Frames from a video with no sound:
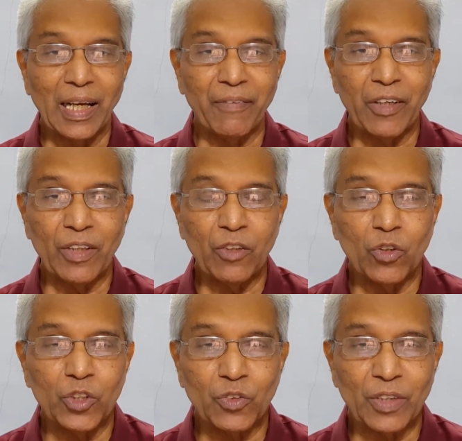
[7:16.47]
Everyone
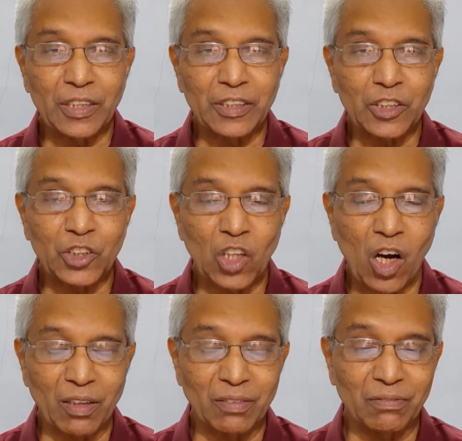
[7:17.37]
knows what is a
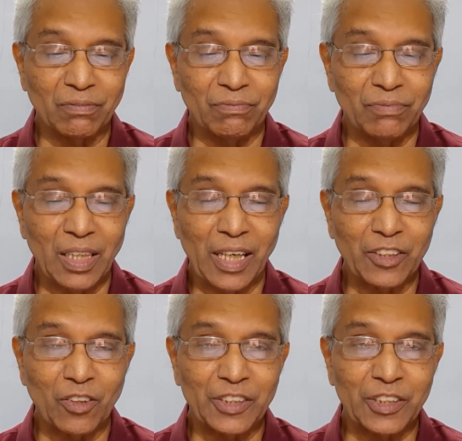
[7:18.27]
song. We
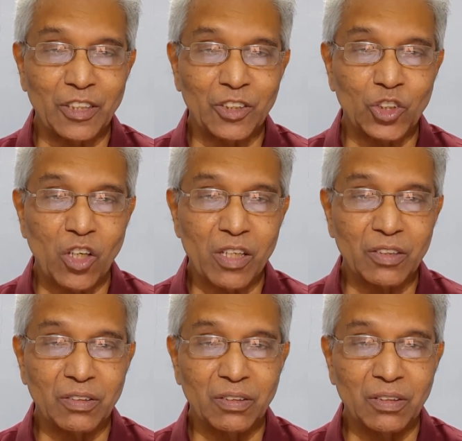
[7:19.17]
like to listen to
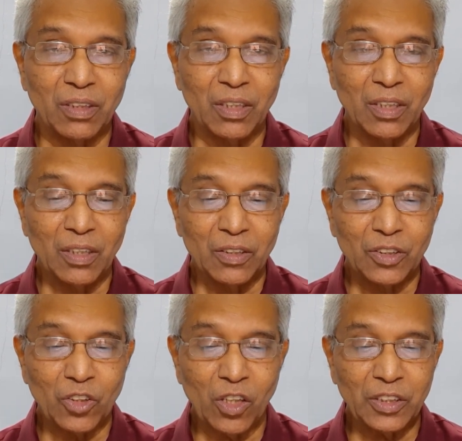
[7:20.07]
songs.
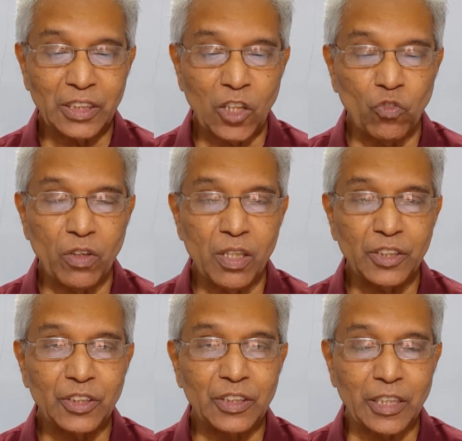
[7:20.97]
Songs are
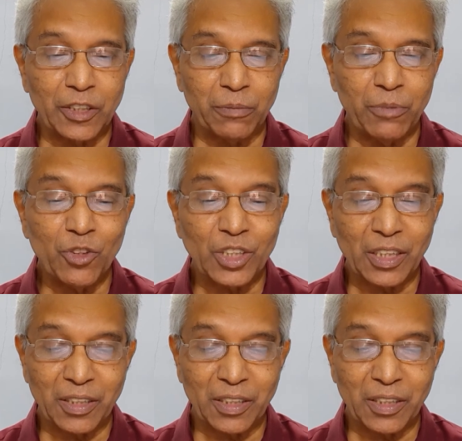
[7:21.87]
words set to music.